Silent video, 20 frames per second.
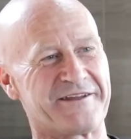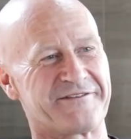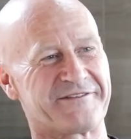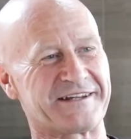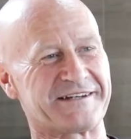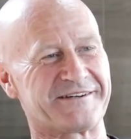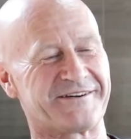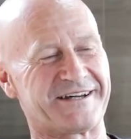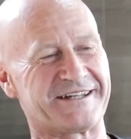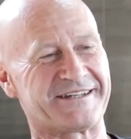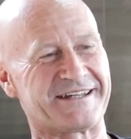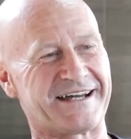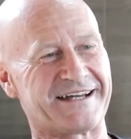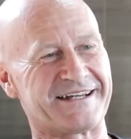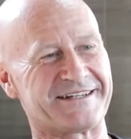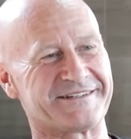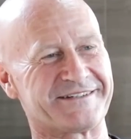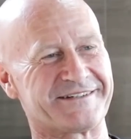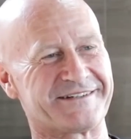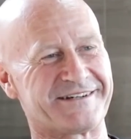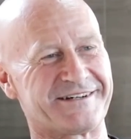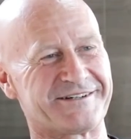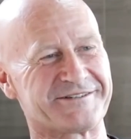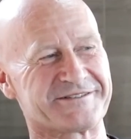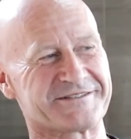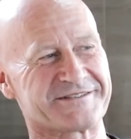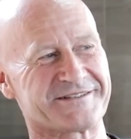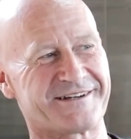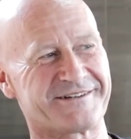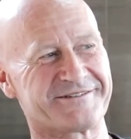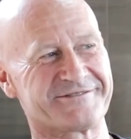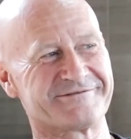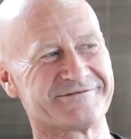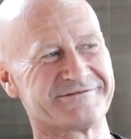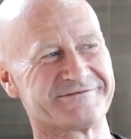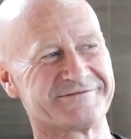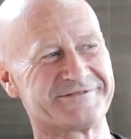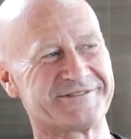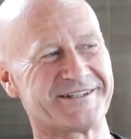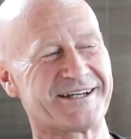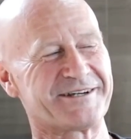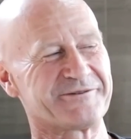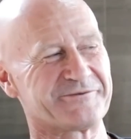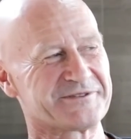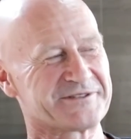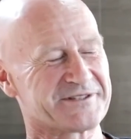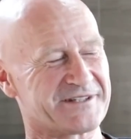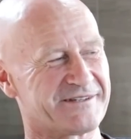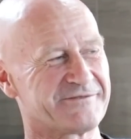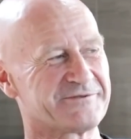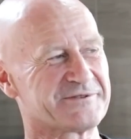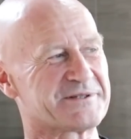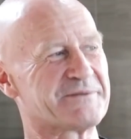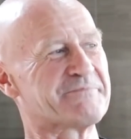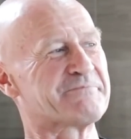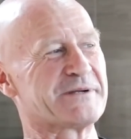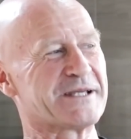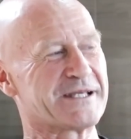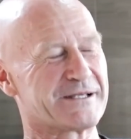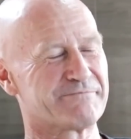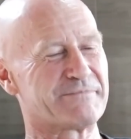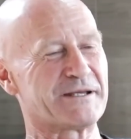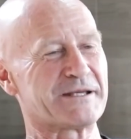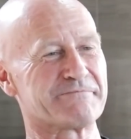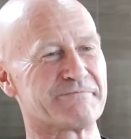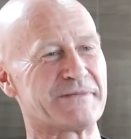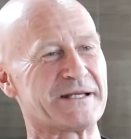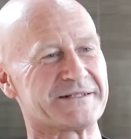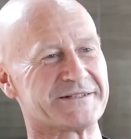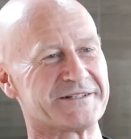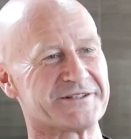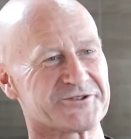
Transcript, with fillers: anything like that, you know. So yeah, it was it was a big big big